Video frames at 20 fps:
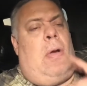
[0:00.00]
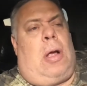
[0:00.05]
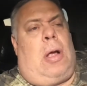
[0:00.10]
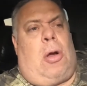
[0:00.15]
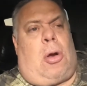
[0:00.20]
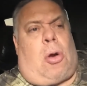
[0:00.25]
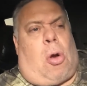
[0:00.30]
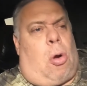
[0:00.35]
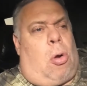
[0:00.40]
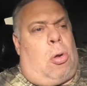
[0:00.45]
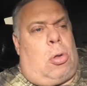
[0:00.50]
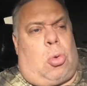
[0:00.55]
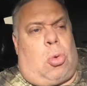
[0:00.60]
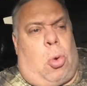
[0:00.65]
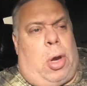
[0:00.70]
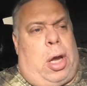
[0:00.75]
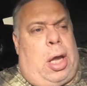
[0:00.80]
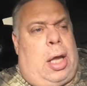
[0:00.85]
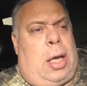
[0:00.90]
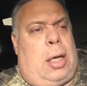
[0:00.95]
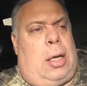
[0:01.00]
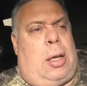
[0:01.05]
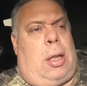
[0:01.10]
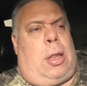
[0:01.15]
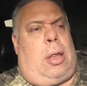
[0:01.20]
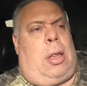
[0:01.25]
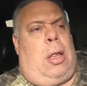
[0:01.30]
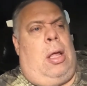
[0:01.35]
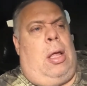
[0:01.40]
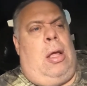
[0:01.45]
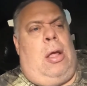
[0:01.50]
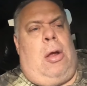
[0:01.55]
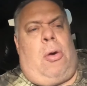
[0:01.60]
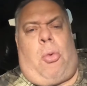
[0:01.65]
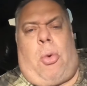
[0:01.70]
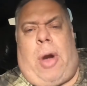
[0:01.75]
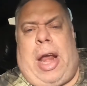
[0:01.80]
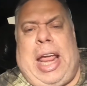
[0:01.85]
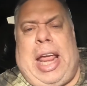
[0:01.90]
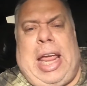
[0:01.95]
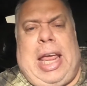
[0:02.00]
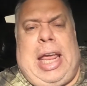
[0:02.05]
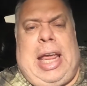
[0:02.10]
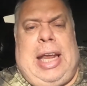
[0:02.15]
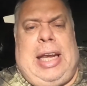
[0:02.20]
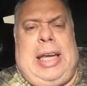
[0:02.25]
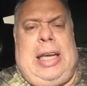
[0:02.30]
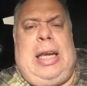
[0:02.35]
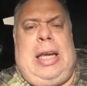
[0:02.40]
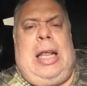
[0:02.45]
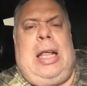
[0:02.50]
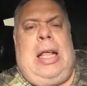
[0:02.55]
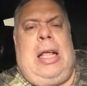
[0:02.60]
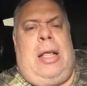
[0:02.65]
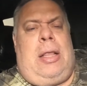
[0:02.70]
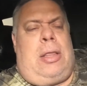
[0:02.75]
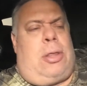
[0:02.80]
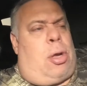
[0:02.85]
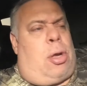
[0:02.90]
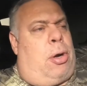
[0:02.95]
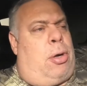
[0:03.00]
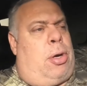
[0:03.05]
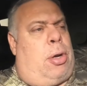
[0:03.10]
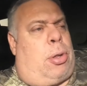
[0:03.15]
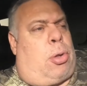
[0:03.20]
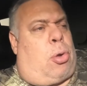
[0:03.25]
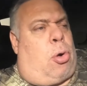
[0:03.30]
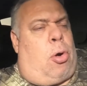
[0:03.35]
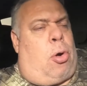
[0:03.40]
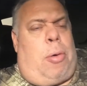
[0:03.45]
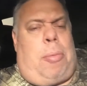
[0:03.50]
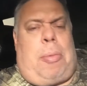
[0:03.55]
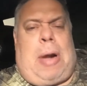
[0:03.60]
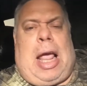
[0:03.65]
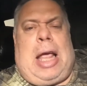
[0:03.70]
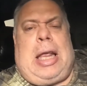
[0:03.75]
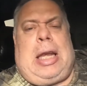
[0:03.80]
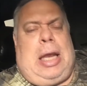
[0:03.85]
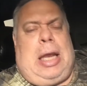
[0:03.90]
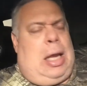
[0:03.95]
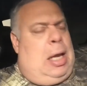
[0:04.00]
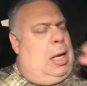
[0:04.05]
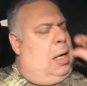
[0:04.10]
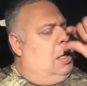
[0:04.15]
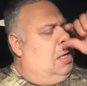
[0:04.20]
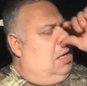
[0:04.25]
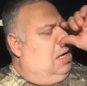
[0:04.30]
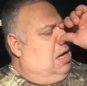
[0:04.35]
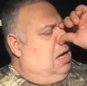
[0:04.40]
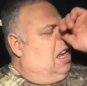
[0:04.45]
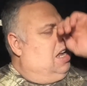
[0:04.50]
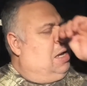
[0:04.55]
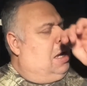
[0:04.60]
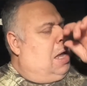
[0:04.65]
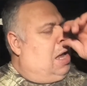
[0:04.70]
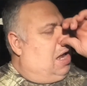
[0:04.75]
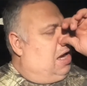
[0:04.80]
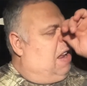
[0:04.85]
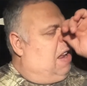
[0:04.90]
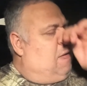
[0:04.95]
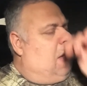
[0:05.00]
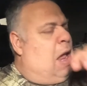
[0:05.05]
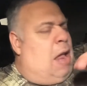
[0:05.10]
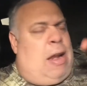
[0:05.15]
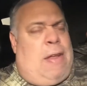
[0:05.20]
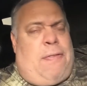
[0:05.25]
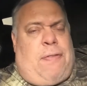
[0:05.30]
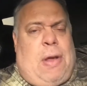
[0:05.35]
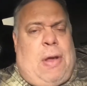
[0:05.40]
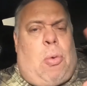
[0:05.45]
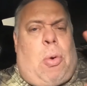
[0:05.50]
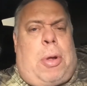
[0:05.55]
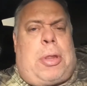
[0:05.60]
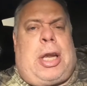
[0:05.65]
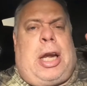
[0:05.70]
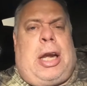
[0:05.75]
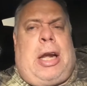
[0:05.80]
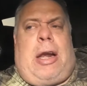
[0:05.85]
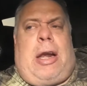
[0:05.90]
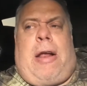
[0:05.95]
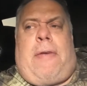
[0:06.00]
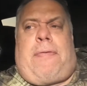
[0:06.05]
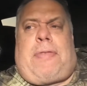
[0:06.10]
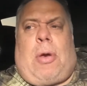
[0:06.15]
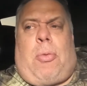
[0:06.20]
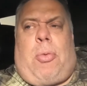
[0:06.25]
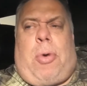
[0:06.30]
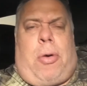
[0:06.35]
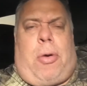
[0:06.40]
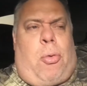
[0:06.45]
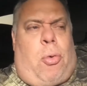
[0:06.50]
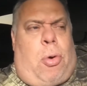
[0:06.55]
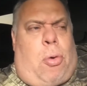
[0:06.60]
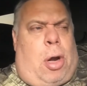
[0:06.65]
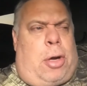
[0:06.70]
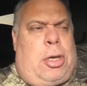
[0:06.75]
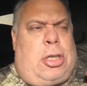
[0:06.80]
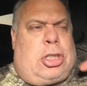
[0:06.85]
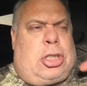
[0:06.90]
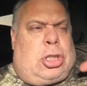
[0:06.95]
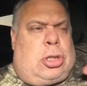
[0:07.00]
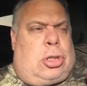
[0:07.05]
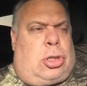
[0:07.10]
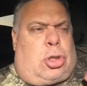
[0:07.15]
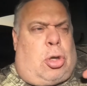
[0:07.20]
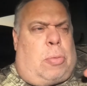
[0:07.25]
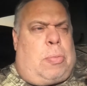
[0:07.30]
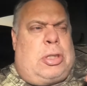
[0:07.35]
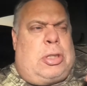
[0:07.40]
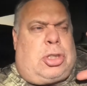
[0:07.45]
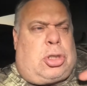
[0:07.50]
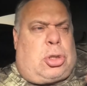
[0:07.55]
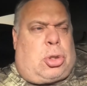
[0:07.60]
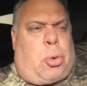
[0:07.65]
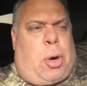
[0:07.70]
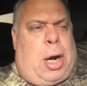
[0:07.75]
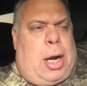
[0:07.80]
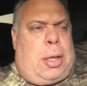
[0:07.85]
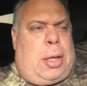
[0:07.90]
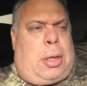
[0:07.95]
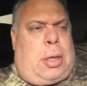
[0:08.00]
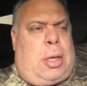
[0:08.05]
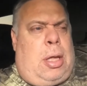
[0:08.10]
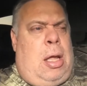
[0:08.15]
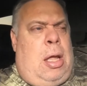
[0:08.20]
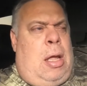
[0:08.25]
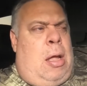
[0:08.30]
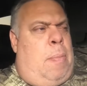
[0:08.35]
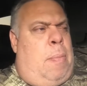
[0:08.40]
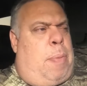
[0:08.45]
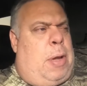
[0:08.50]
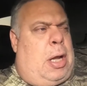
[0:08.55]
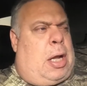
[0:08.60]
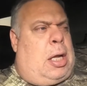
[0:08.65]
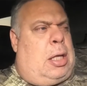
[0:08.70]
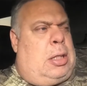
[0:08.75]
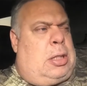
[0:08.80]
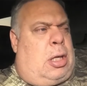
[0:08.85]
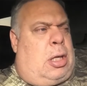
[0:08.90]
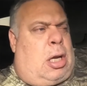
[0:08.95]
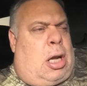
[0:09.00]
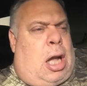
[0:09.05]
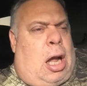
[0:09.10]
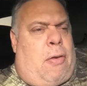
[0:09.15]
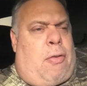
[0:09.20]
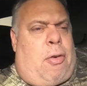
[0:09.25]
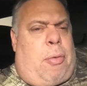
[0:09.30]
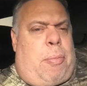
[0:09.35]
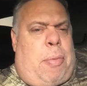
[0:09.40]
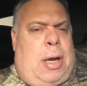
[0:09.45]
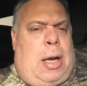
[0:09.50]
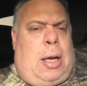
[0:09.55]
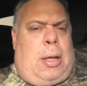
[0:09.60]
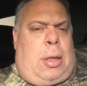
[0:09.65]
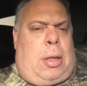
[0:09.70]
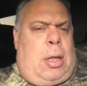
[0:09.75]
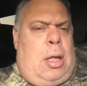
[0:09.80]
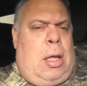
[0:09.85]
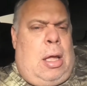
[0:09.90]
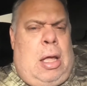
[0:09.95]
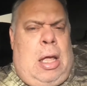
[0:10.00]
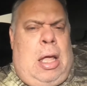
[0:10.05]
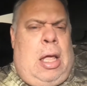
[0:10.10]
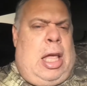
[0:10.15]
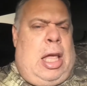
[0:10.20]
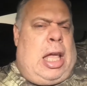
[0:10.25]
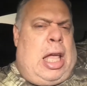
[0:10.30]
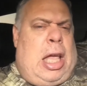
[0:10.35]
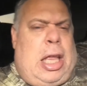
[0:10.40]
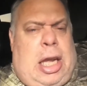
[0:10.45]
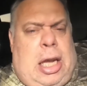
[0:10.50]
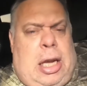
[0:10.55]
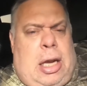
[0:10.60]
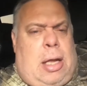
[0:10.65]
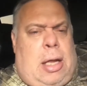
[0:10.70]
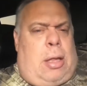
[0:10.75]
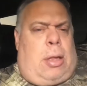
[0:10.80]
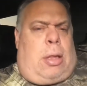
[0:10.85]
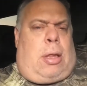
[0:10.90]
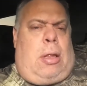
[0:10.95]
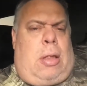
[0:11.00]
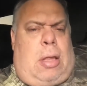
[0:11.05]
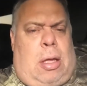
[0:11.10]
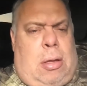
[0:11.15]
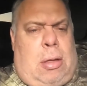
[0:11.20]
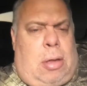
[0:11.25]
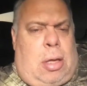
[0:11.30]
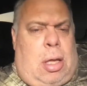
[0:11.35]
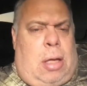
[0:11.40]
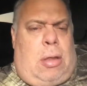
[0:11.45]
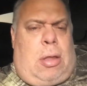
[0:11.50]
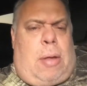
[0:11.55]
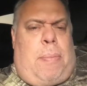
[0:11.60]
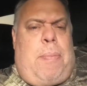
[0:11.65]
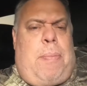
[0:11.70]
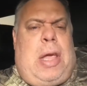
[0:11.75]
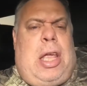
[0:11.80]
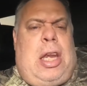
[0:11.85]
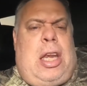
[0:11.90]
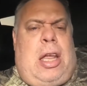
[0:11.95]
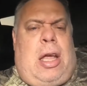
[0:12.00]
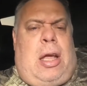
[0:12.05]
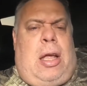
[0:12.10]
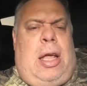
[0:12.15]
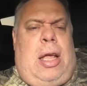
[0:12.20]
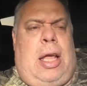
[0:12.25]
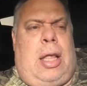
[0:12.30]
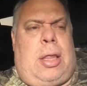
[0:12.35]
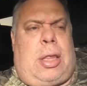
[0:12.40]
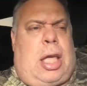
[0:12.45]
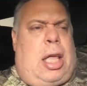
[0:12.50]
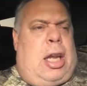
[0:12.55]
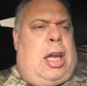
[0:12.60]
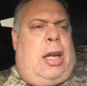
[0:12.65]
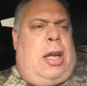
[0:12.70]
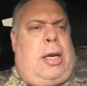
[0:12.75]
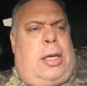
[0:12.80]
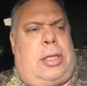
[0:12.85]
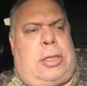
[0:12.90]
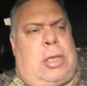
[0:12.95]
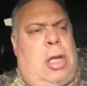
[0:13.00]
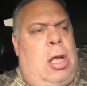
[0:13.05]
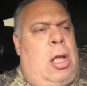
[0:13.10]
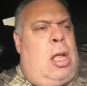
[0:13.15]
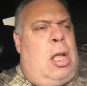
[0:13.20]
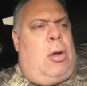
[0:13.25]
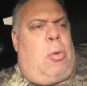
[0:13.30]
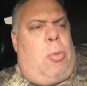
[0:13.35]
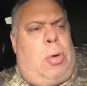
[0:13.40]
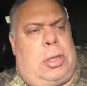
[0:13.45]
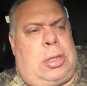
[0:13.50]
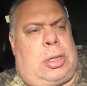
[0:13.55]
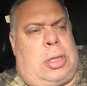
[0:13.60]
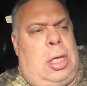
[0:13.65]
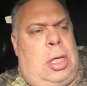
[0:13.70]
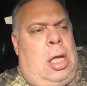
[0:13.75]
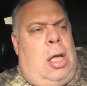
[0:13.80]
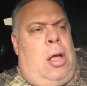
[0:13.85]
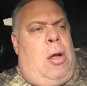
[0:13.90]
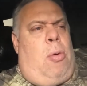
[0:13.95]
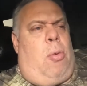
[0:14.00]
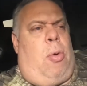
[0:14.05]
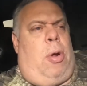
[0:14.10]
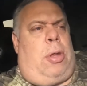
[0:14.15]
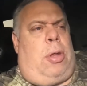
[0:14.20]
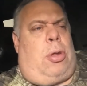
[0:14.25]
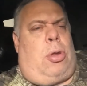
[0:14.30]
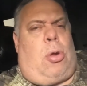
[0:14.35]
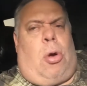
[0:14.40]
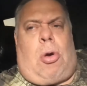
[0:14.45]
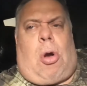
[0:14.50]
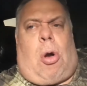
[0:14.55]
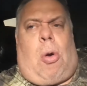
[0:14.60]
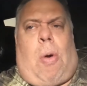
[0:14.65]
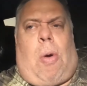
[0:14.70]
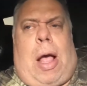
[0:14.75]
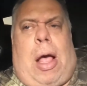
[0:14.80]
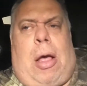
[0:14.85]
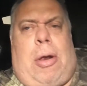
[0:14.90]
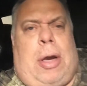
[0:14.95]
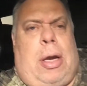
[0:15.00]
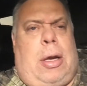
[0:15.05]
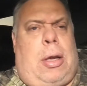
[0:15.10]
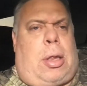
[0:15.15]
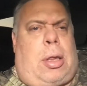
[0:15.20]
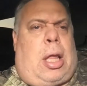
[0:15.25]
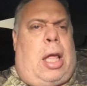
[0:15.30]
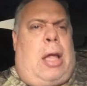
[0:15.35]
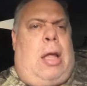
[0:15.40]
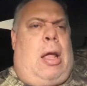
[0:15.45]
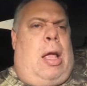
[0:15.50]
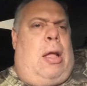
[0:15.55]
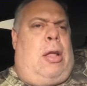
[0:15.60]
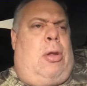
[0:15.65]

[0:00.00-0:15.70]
Cold winds, rain, thunderstorm, lightning, and if it wasn't enough that we're under so much stress because the government is hitting us, the media is hitting us with don't go out and stay,